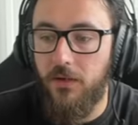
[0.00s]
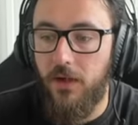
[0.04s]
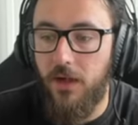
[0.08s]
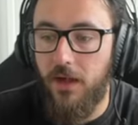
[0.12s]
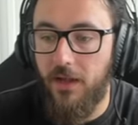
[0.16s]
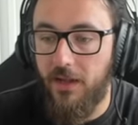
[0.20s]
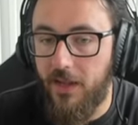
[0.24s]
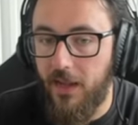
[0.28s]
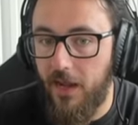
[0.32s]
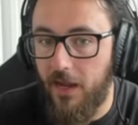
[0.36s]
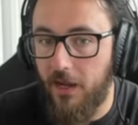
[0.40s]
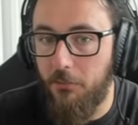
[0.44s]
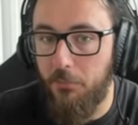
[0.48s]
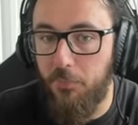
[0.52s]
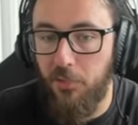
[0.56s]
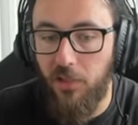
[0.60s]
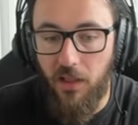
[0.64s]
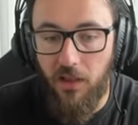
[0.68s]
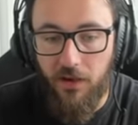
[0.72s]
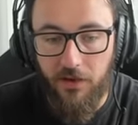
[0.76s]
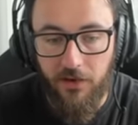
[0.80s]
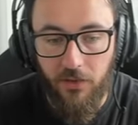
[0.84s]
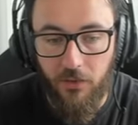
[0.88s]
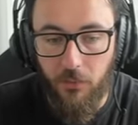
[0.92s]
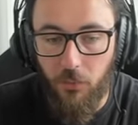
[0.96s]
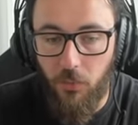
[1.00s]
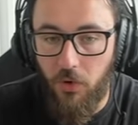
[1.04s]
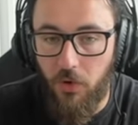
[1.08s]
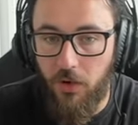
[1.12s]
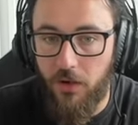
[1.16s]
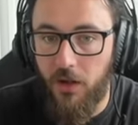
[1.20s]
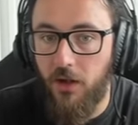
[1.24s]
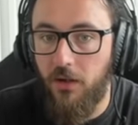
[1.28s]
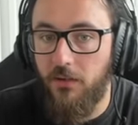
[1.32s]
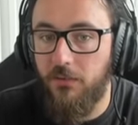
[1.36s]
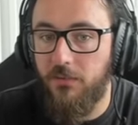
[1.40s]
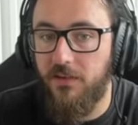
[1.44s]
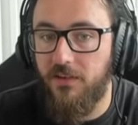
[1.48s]
Again, blood in the
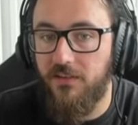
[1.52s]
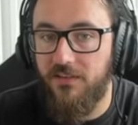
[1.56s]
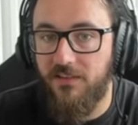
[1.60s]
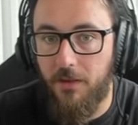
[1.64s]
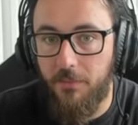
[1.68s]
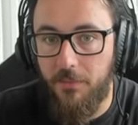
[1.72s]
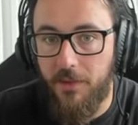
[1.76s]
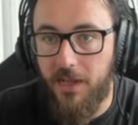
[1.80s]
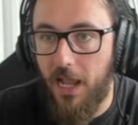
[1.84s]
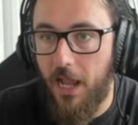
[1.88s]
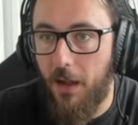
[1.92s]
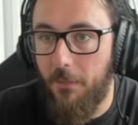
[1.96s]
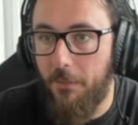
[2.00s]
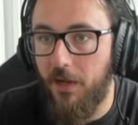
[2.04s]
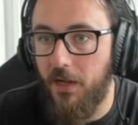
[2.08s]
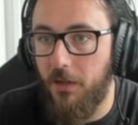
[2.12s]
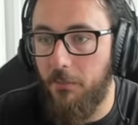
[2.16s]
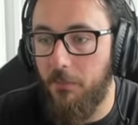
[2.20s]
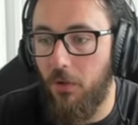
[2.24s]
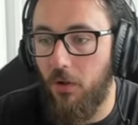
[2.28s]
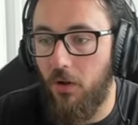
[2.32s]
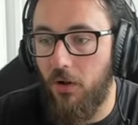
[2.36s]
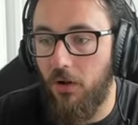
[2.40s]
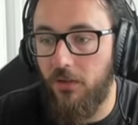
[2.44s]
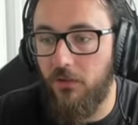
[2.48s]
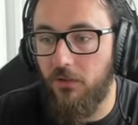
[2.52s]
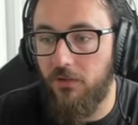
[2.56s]
water. There's something happening bot.